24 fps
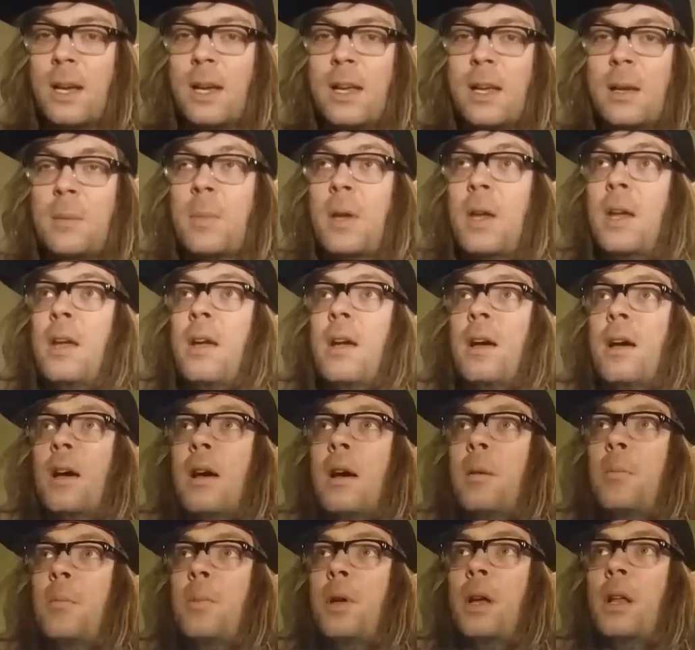I am
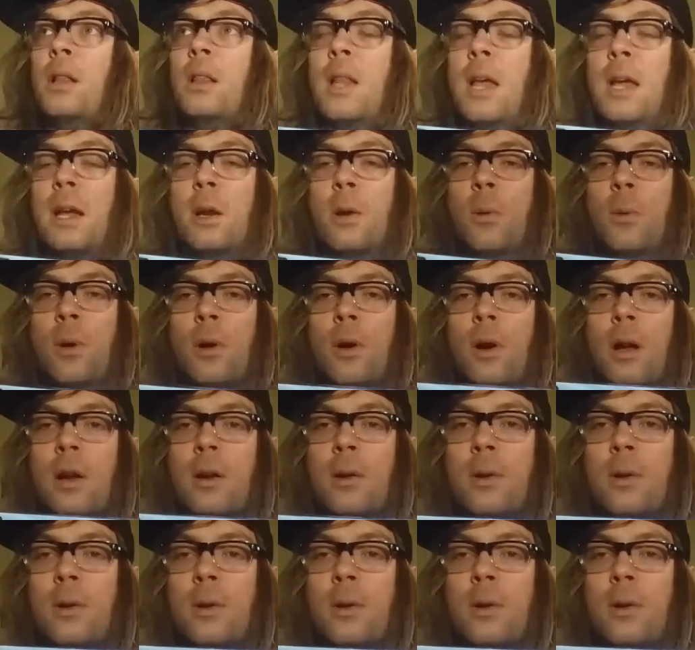a big Legoer.